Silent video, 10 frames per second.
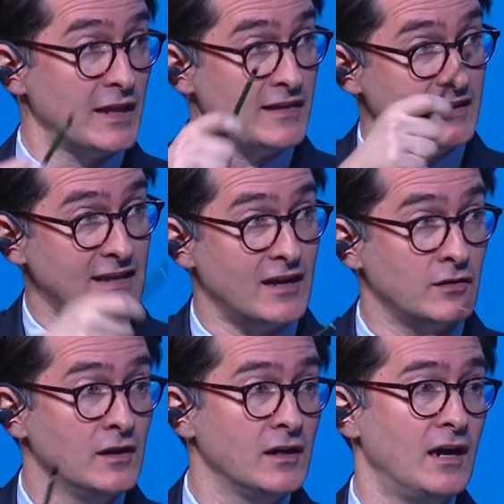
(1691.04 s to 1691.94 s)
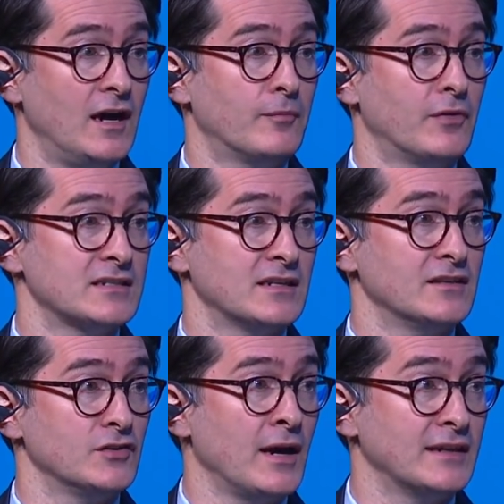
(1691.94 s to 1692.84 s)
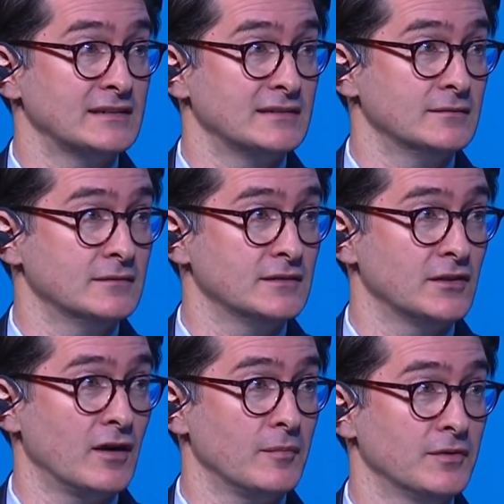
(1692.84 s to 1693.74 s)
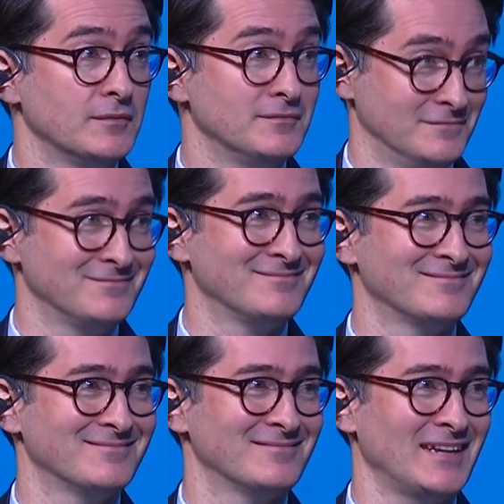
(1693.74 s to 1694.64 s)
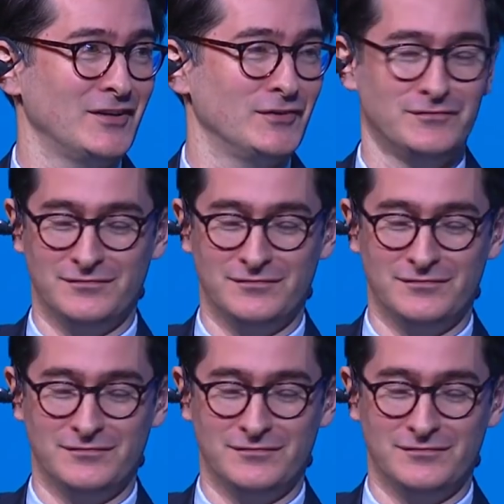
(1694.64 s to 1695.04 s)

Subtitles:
But I think now, President Jóhannesson, you're up. Thank you.